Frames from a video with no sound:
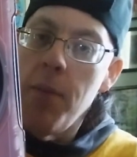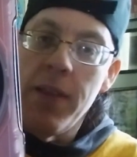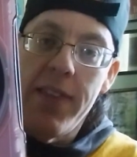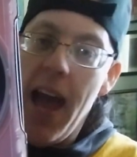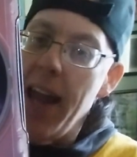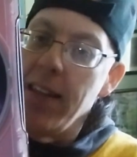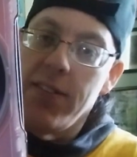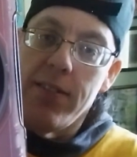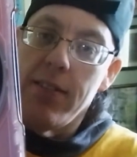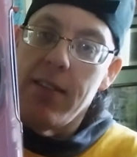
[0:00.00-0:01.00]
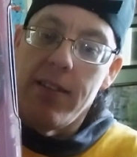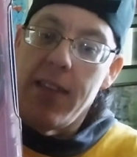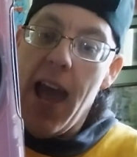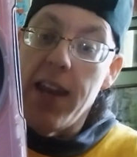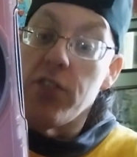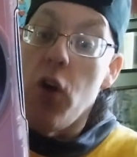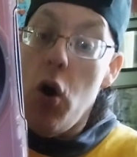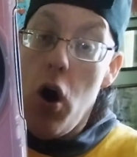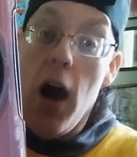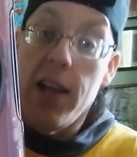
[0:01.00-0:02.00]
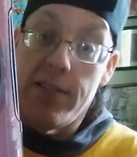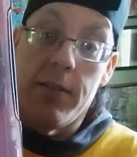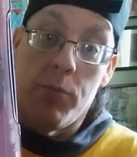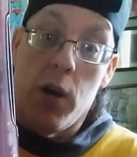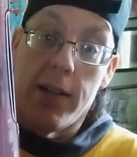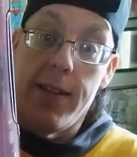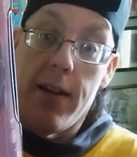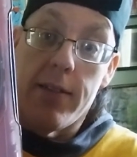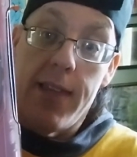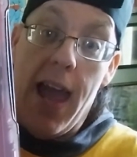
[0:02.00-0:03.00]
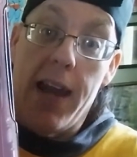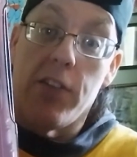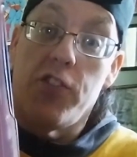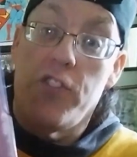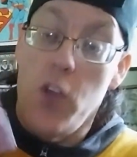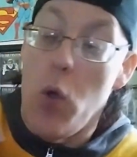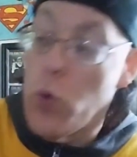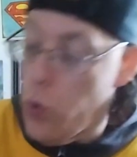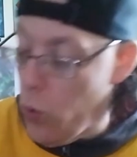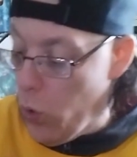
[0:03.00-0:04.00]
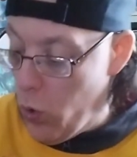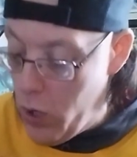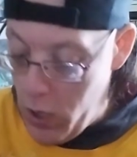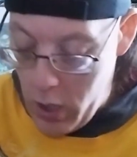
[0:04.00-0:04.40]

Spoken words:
I mean, that is awesome right there. That is so cool.